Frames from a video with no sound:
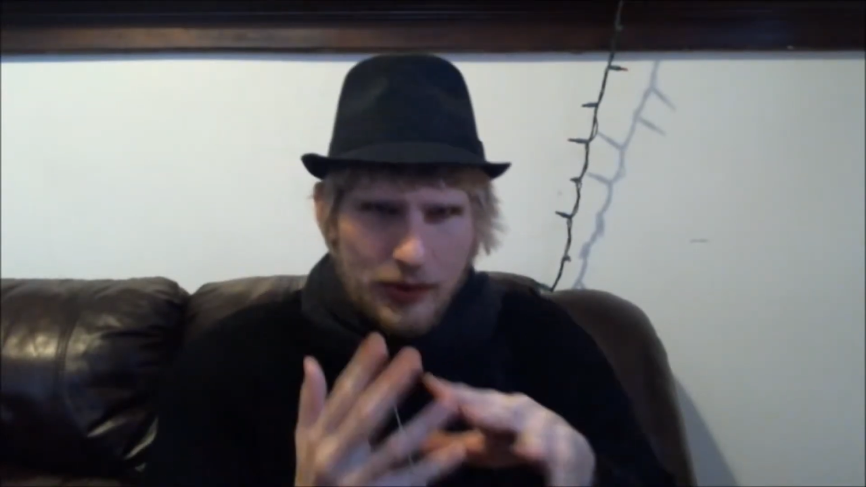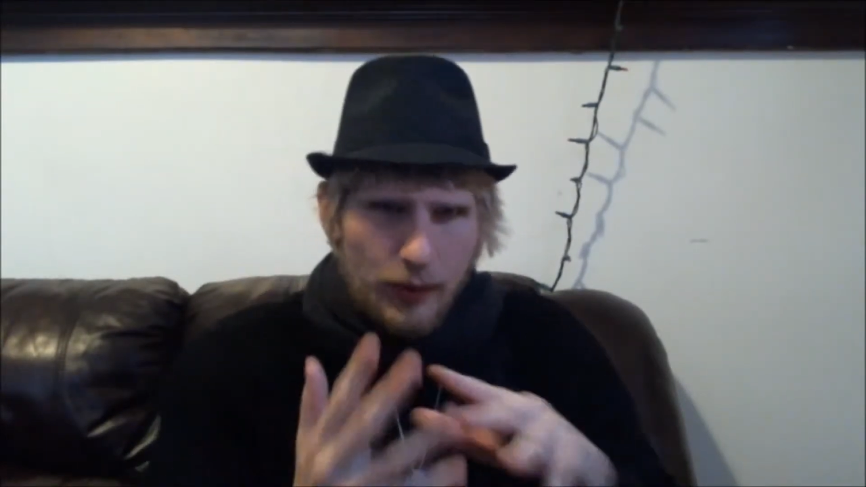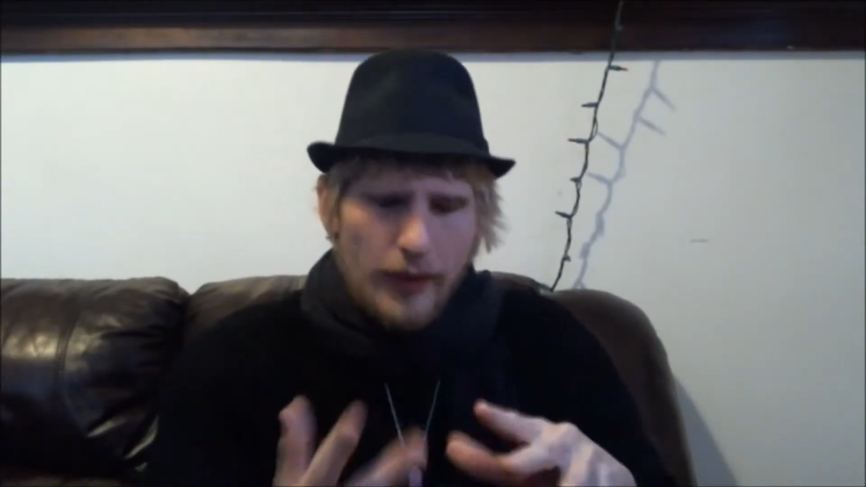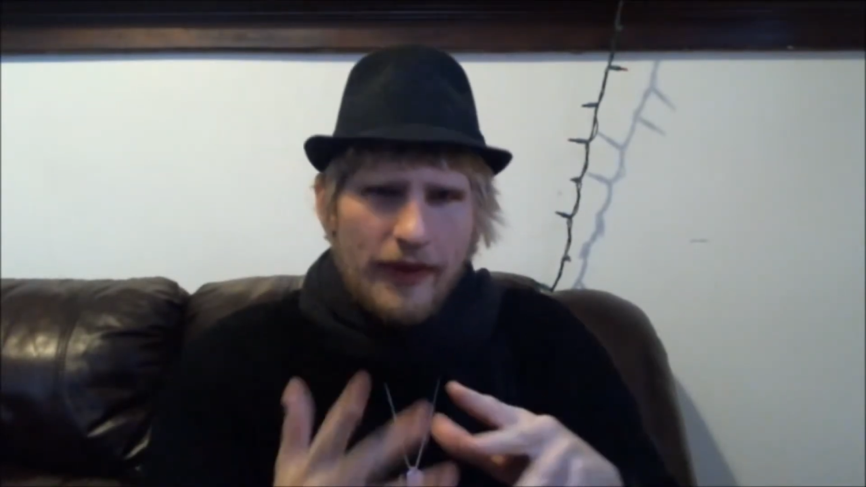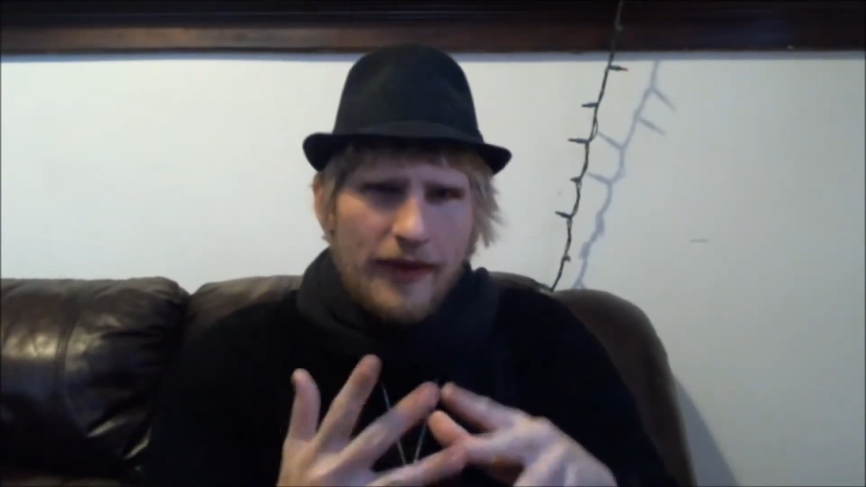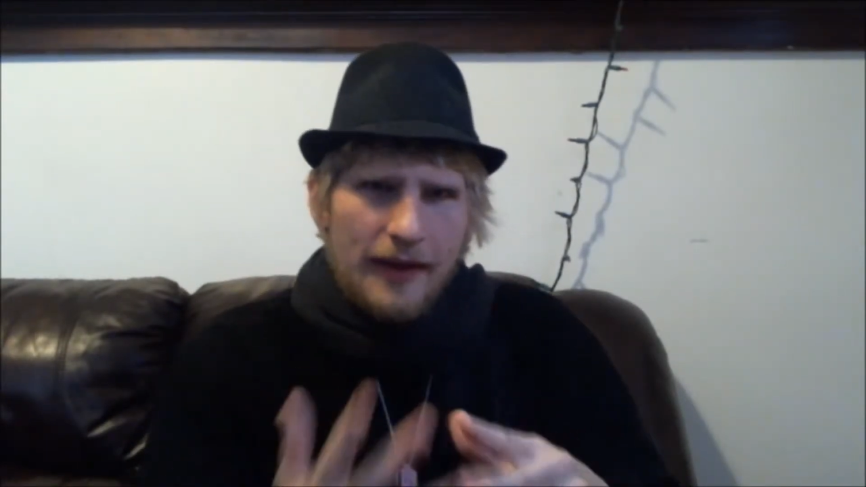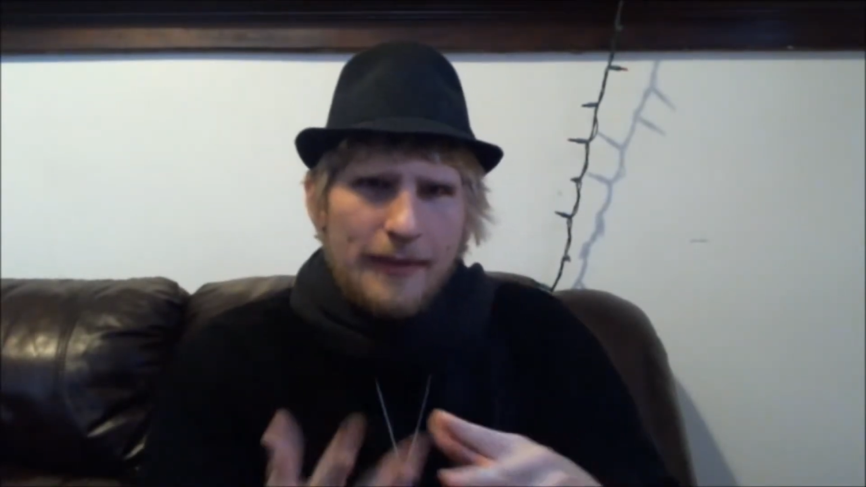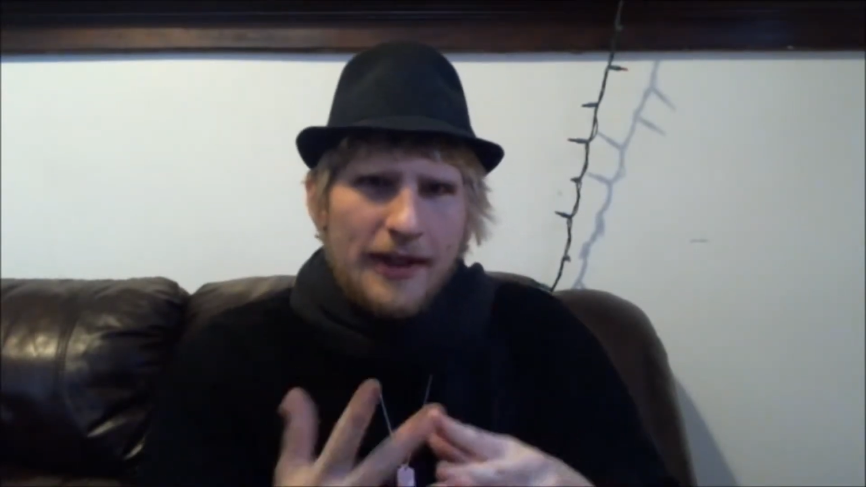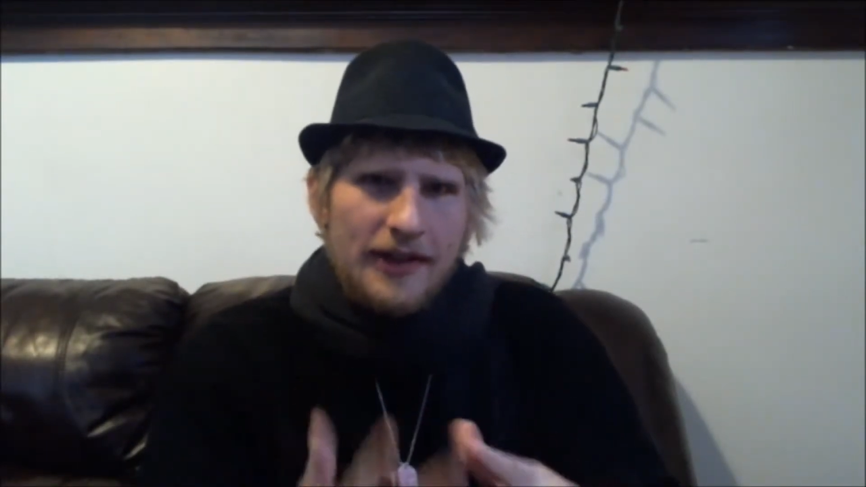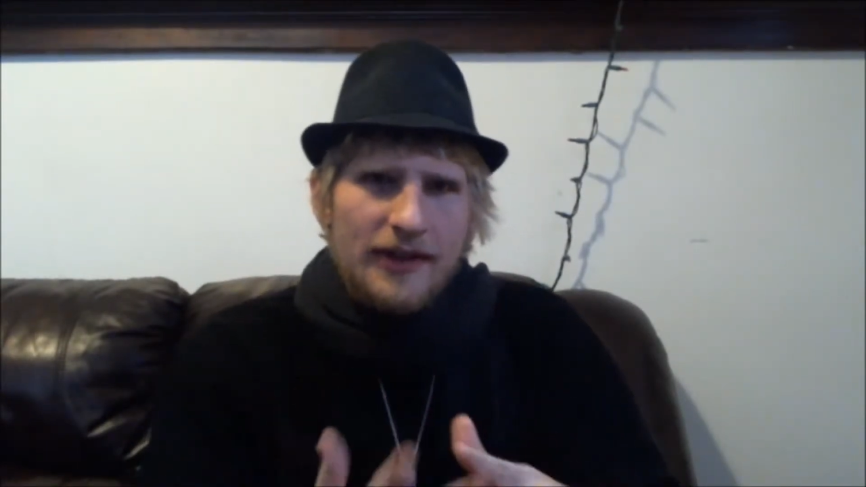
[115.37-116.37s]
with the
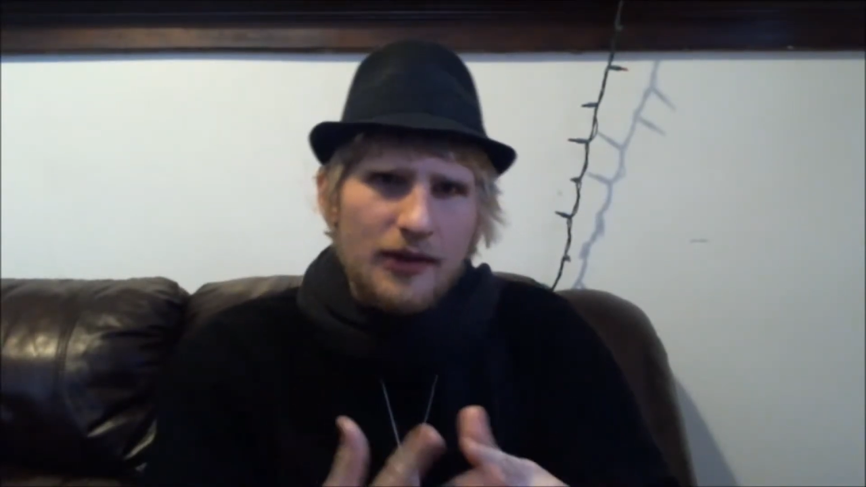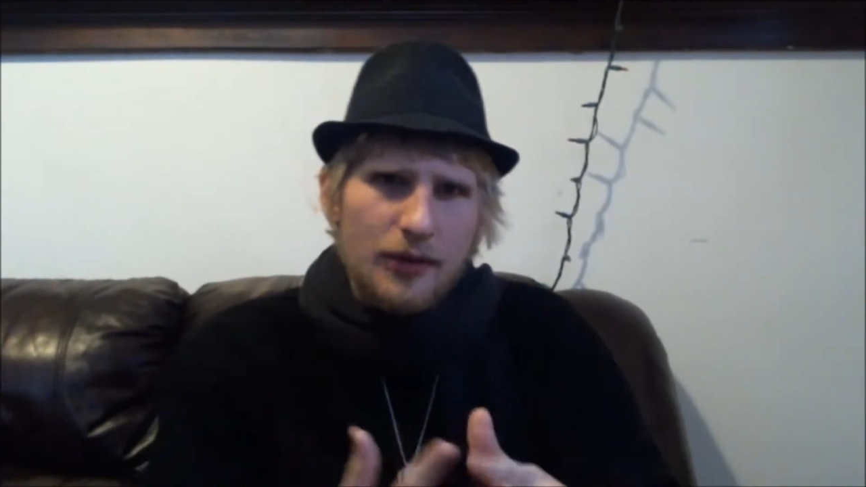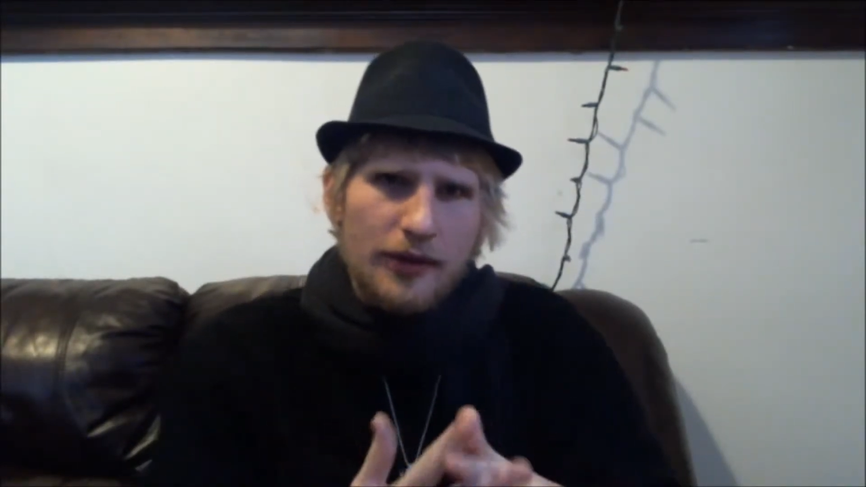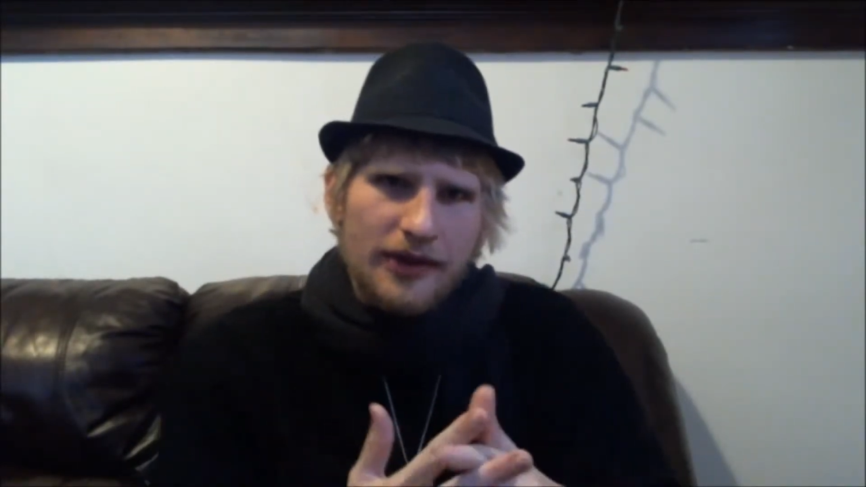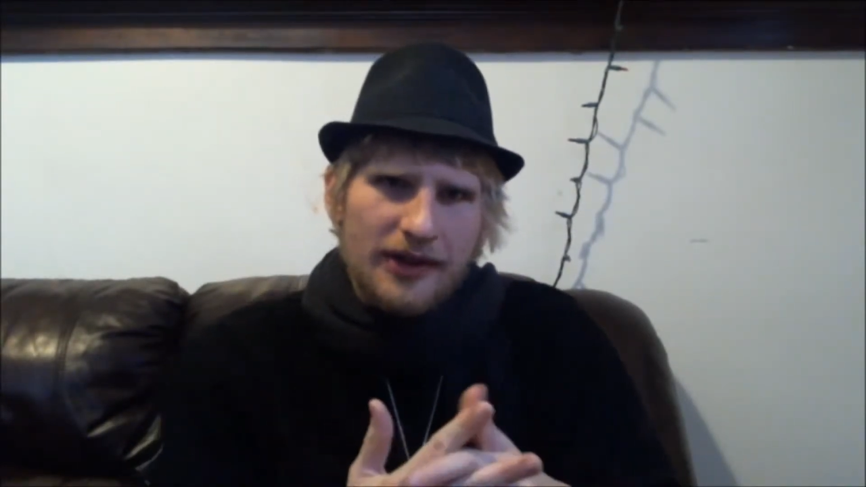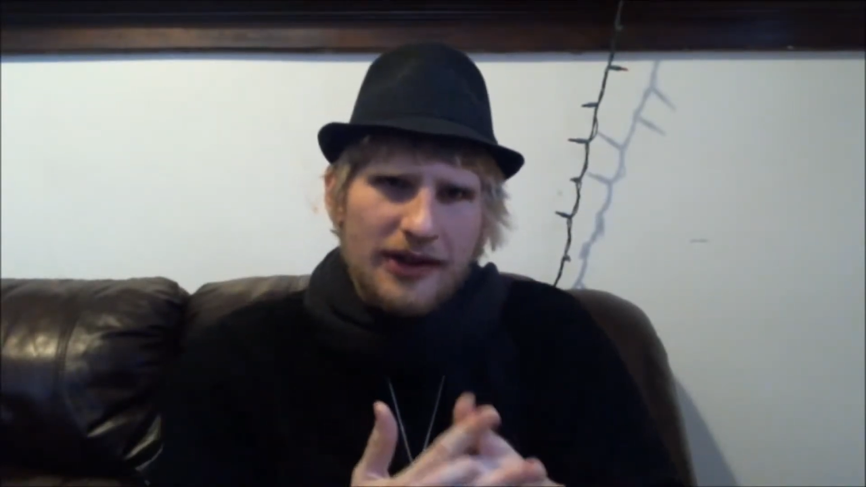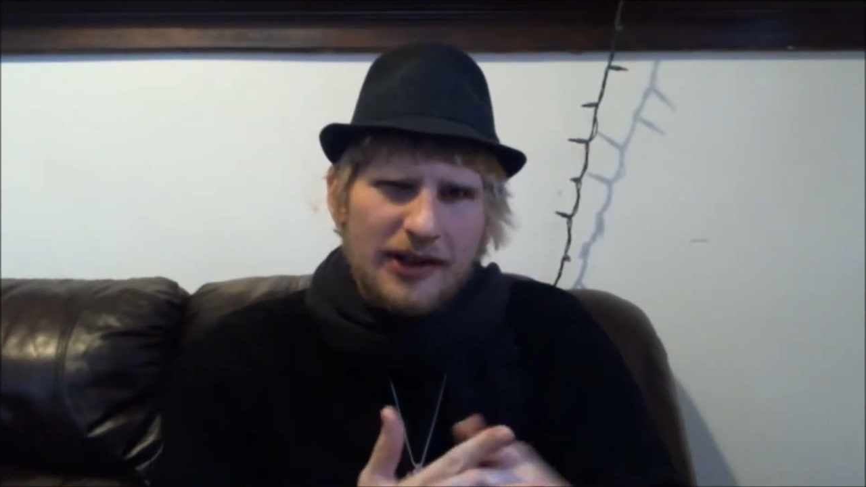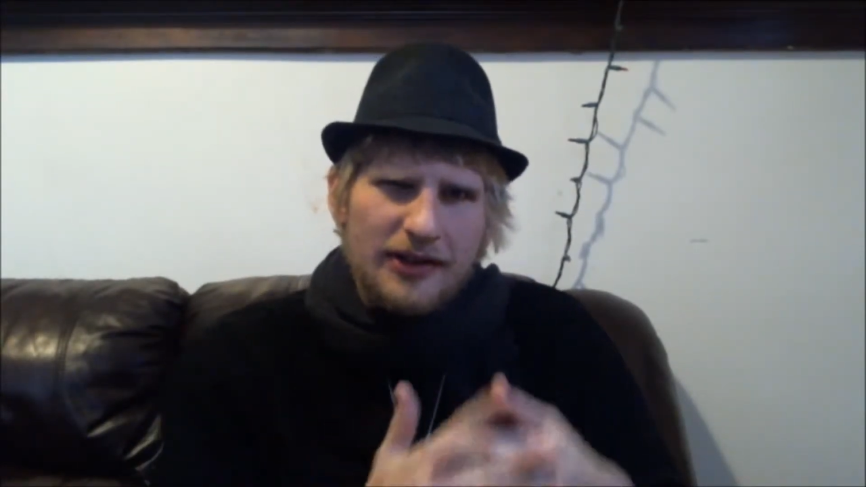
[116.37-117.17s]
main storyline.